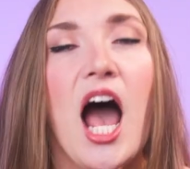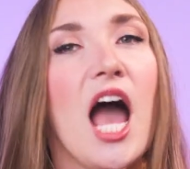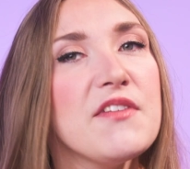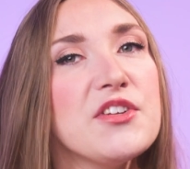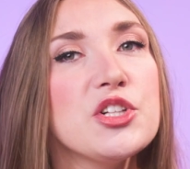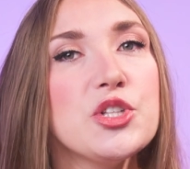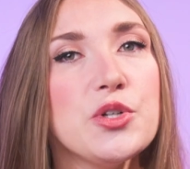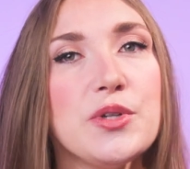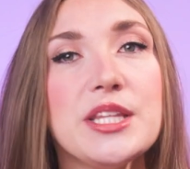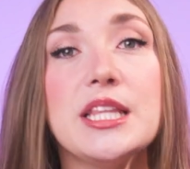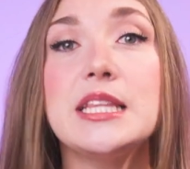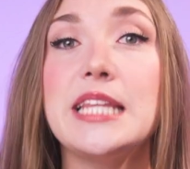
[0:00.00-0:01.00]
I've
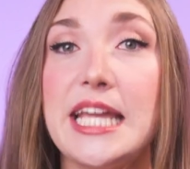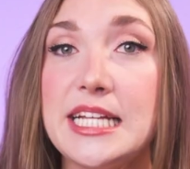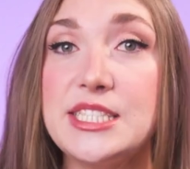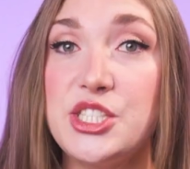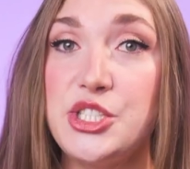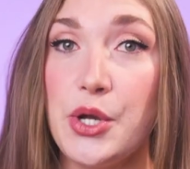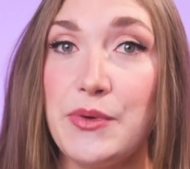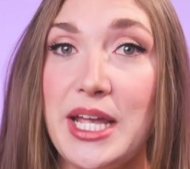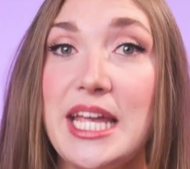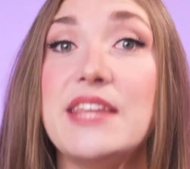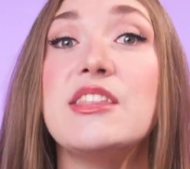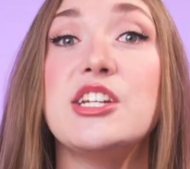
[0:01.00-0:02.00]
included the link to
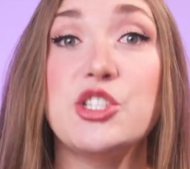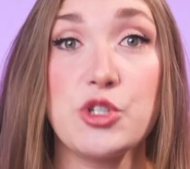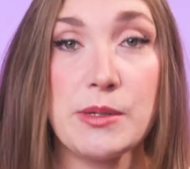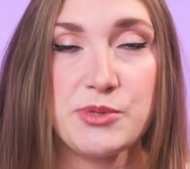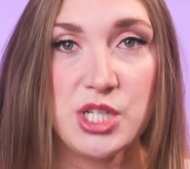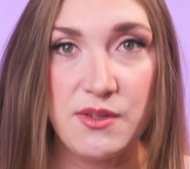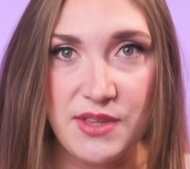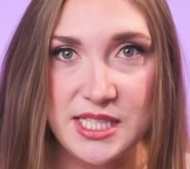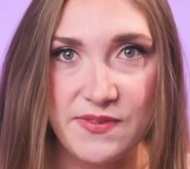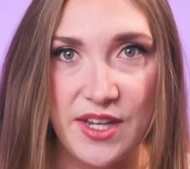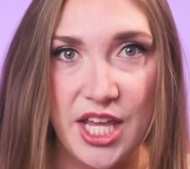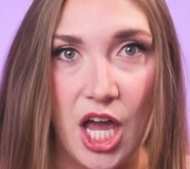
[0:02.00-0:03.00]
donate in the description of
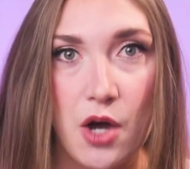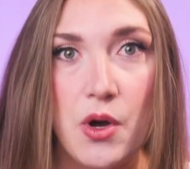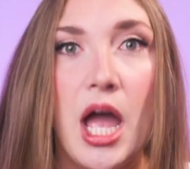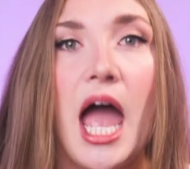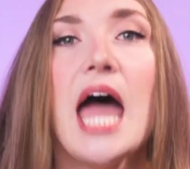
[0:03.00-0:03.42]
this video,